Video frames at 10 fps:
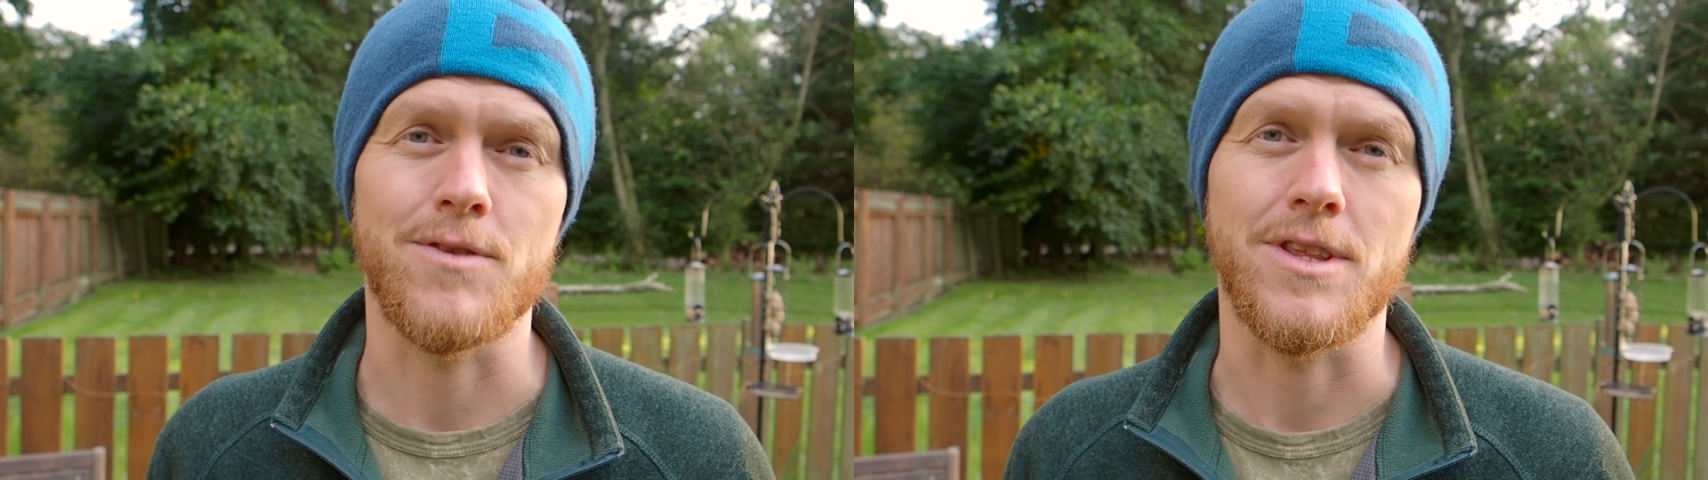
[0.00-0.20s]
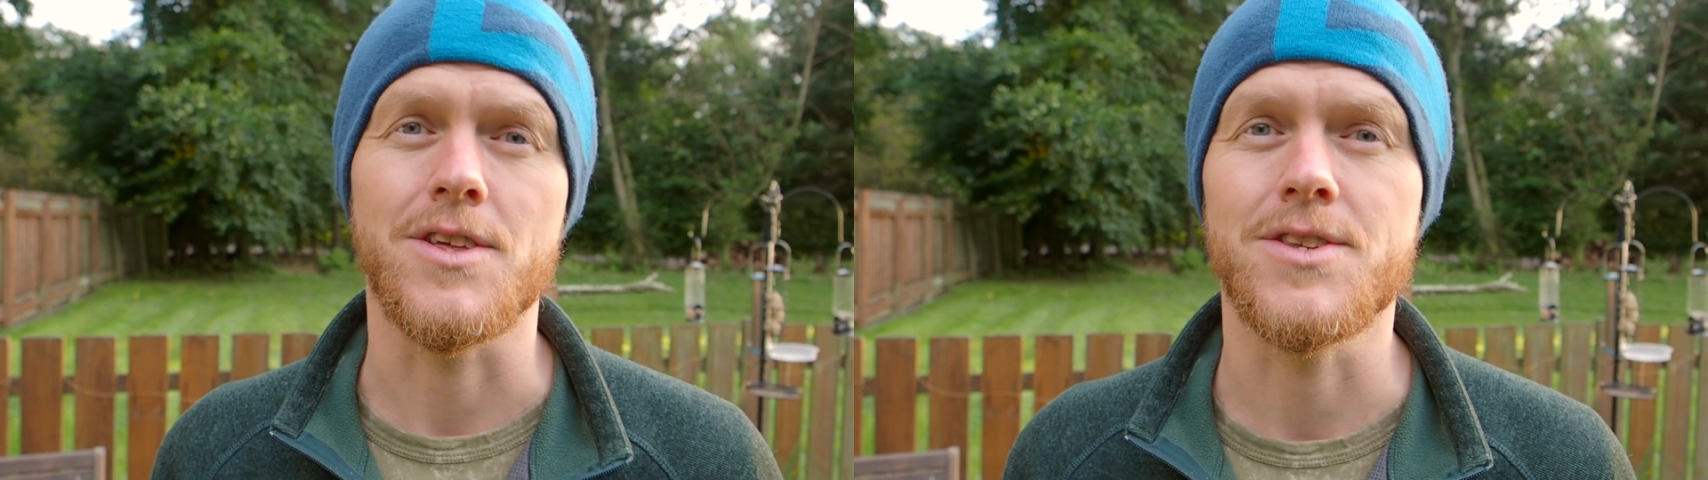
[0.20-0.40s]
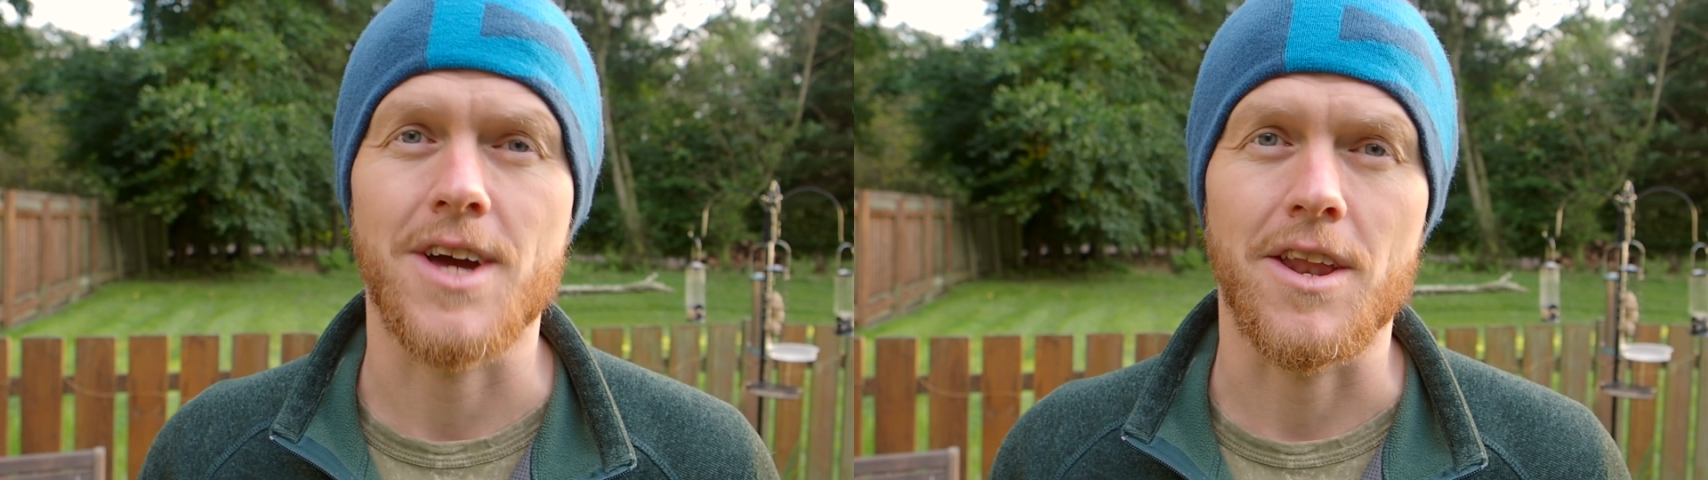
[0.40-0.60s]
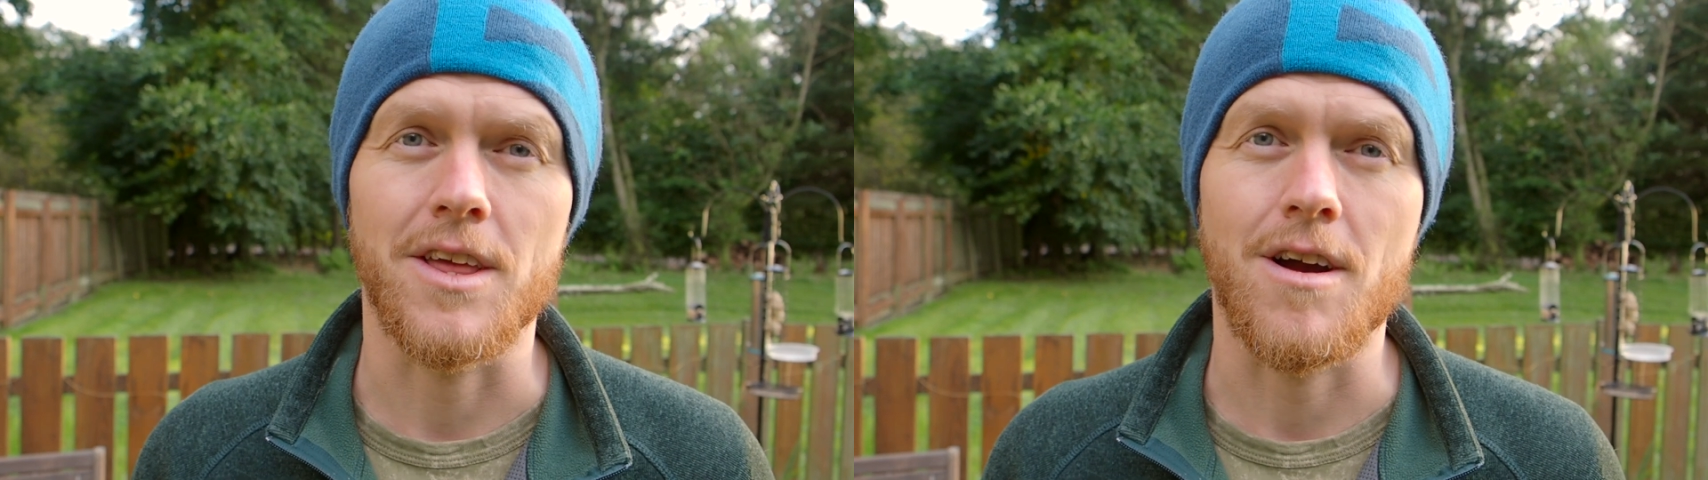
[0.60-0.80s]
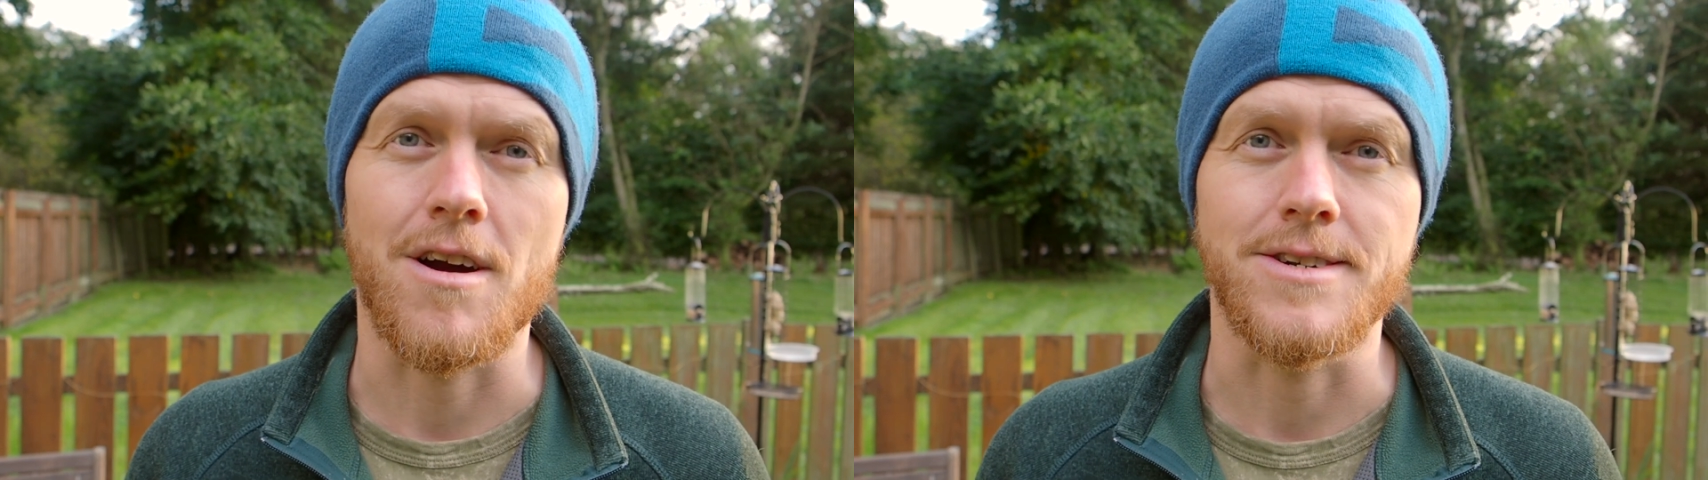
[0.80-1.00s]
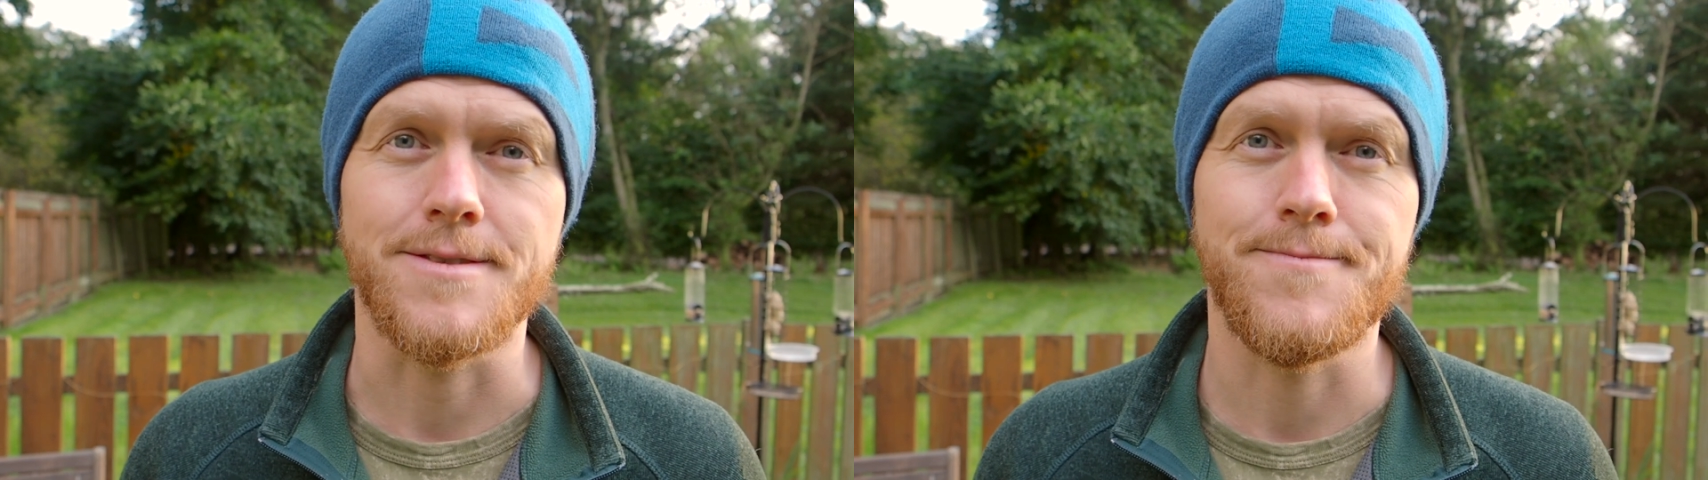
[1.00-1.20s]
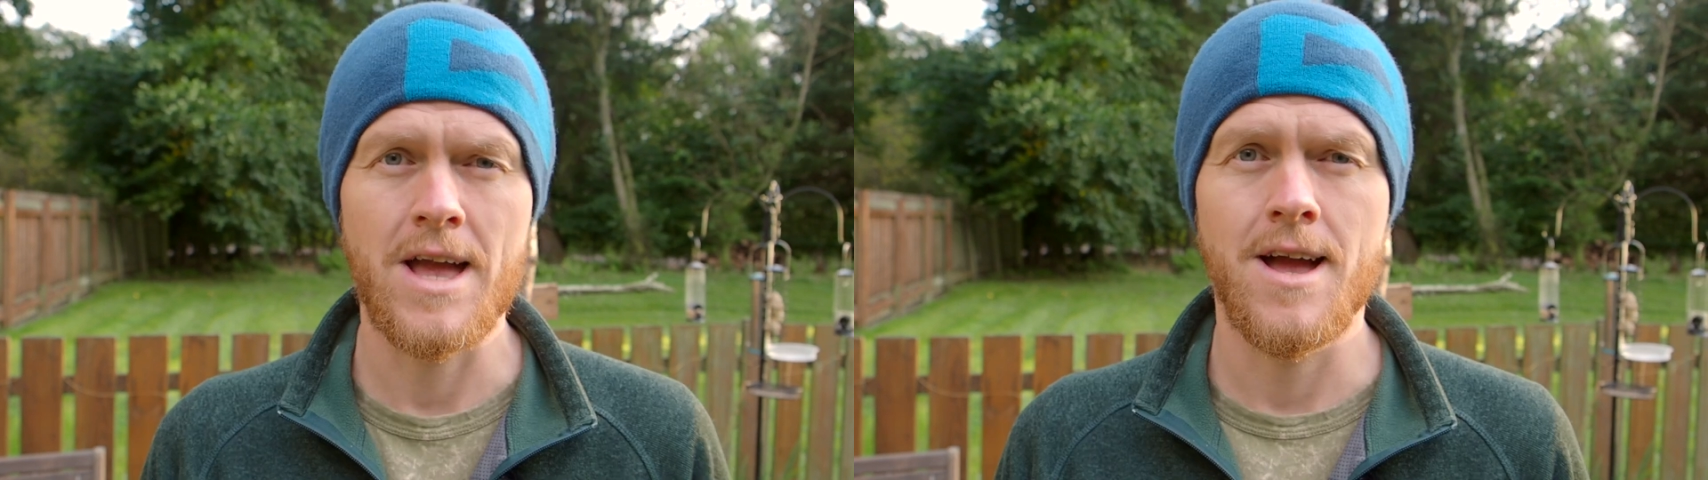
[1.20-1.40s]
on the other side of the garden.